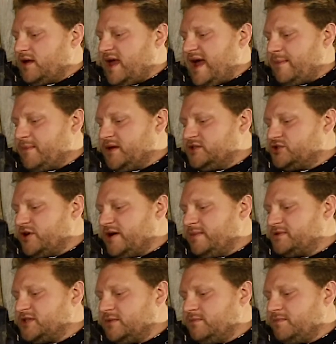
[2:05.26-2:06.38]
camping
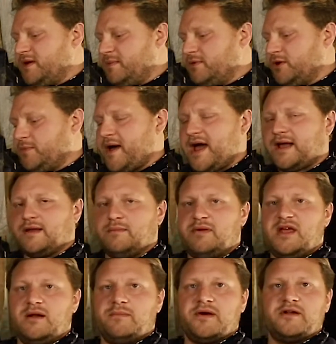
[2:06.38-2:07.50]
trips and people are packing
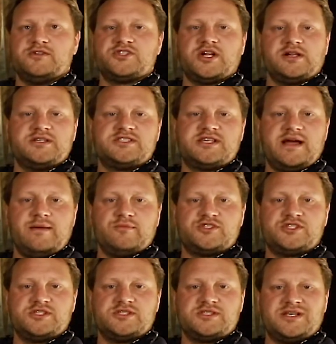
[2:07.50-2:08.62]
peanut butter and jelly
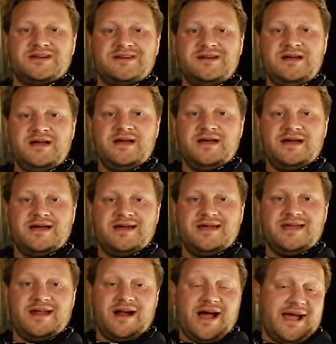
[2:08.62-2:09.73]
sandwiches and
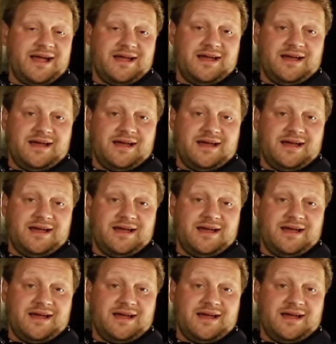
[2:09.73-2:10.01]
you know, I